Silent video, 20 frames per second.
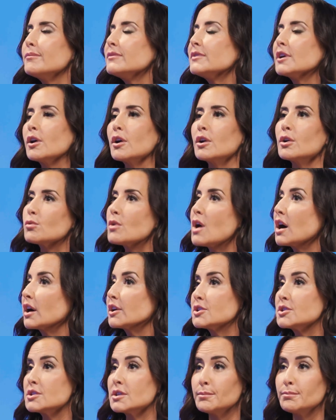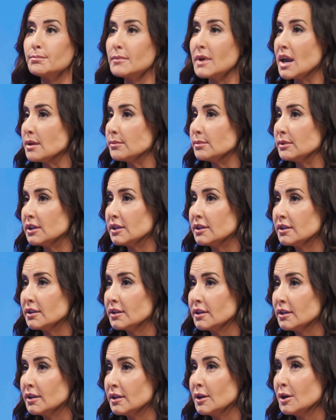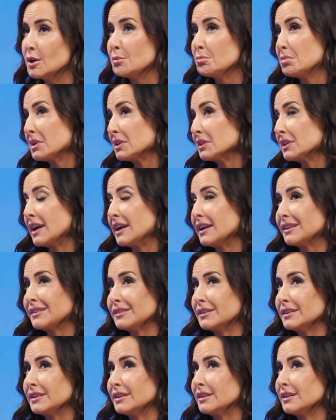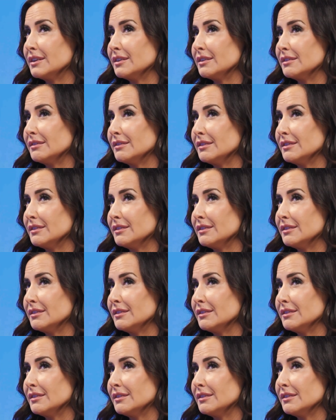they're on a rocket ship, maybe, but likely,